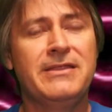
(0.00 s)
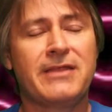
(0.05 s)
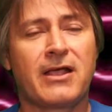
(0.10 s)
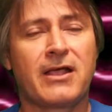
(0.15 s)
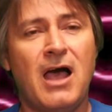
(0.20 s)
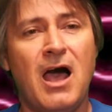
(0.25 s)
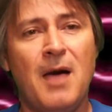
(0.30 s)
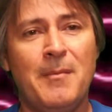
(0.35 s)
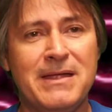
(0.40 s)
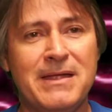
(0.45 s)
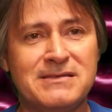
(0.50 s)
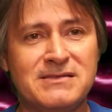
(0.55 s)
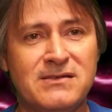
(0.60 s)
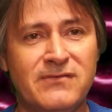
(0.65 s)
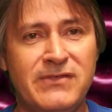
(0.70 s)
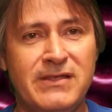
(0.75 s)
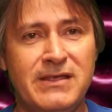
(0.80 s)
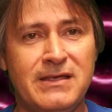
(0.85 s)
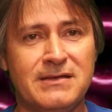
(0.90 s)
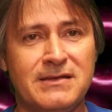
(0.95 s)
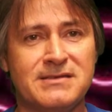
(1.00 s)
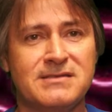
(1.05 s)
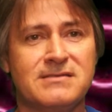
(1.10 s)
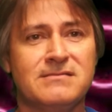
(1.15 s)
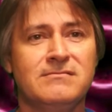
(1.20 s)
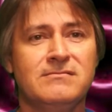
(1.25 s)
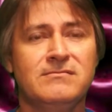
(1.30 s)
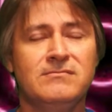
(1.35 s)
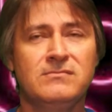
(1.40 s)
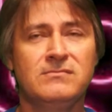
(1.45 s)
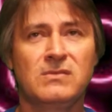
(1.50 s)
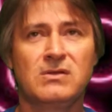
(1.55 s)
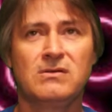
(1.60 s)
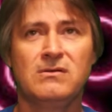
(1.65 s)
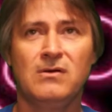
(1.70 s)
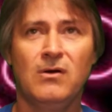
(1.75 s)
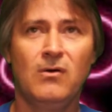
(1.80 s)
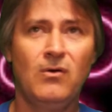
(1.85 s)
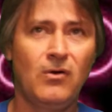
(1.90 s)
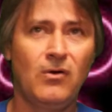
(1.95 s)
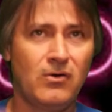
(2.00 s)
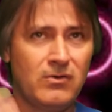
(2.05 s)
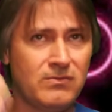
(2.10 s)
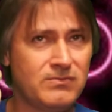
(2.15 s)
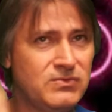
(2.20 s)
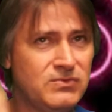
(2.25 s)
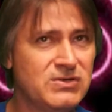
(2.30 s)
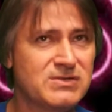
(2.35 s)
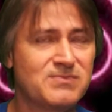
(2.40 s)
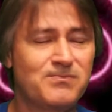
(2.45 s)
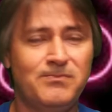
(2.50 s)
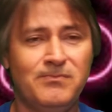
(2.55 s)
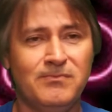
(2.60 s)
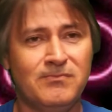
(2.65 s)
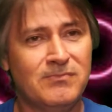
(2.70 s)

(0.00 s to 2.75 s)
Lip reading: the comments of this, or just,